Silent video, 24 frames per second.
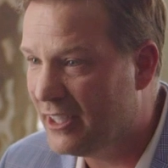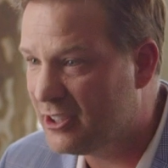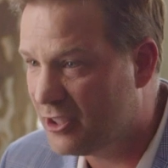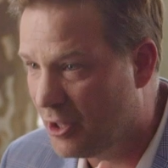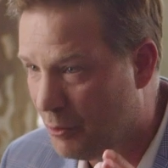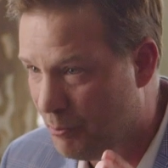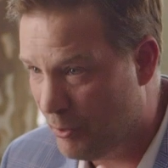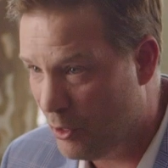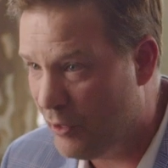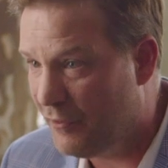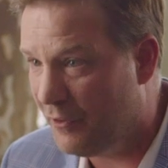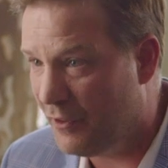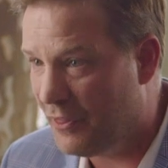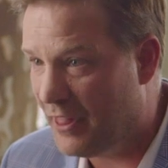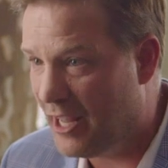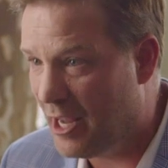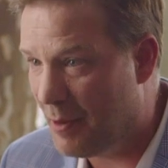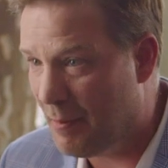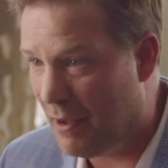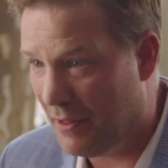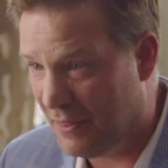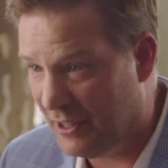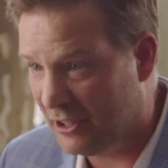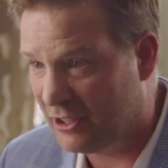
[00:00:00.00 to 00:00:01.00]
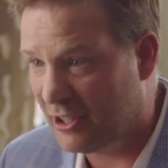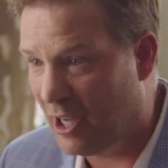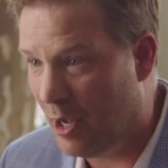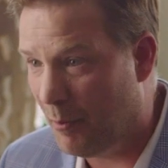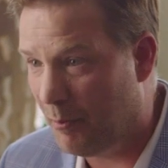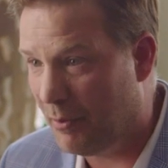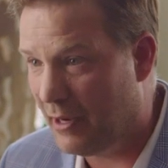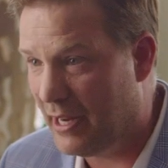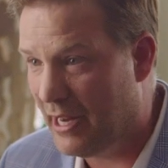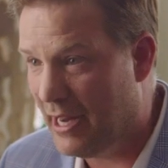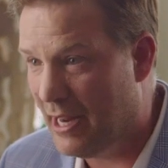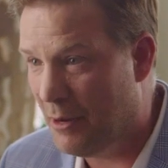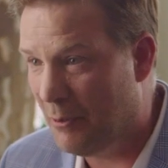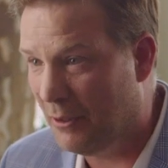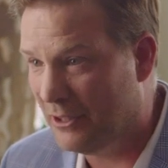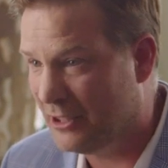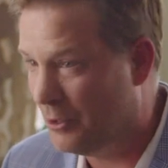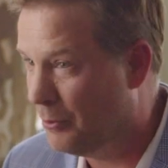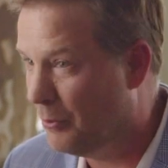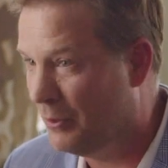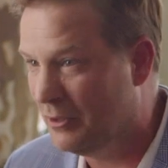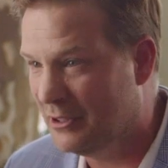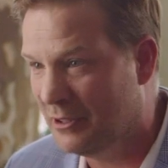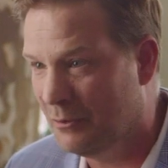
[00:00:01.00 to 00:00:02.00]
the beautiful thing about this company
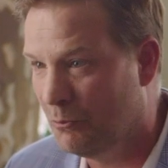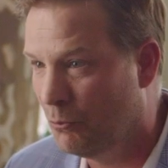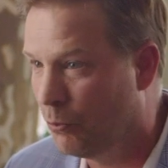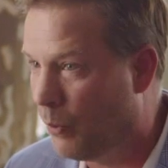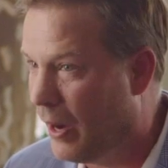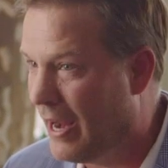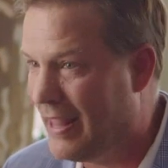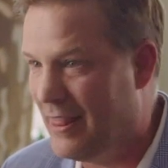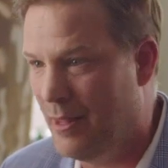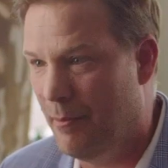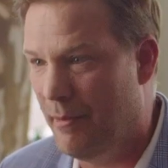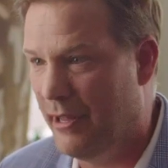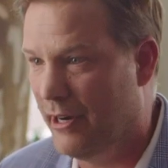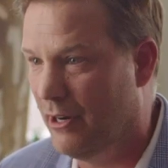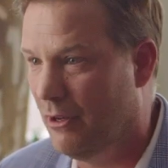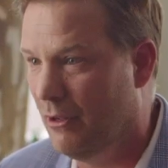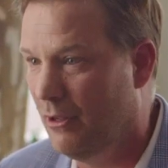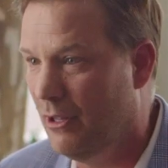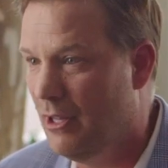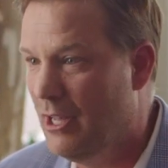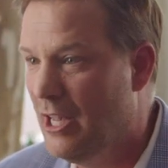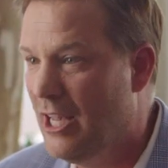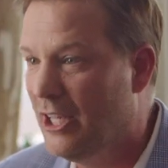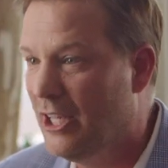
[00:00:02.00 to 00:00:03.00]
was it was right in the middle.